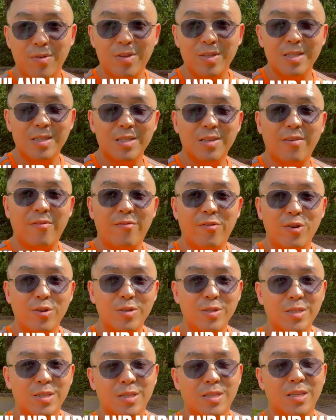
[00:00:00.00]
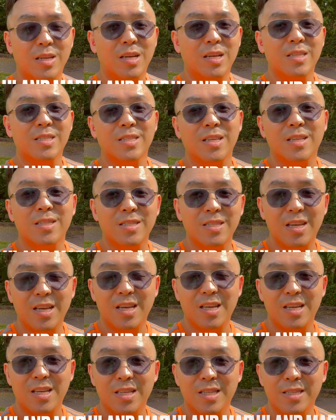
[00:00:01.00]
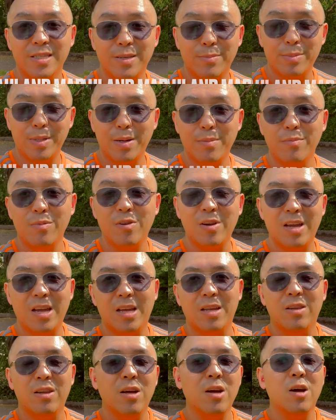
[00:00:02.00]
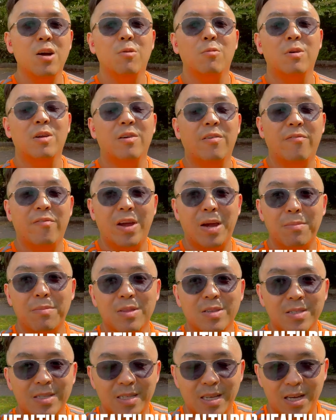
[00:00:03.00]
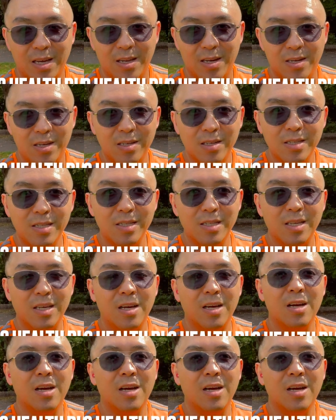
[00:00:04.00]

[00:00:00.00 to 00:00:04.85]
This is the first Sunday in September, and what a fabulous day it is.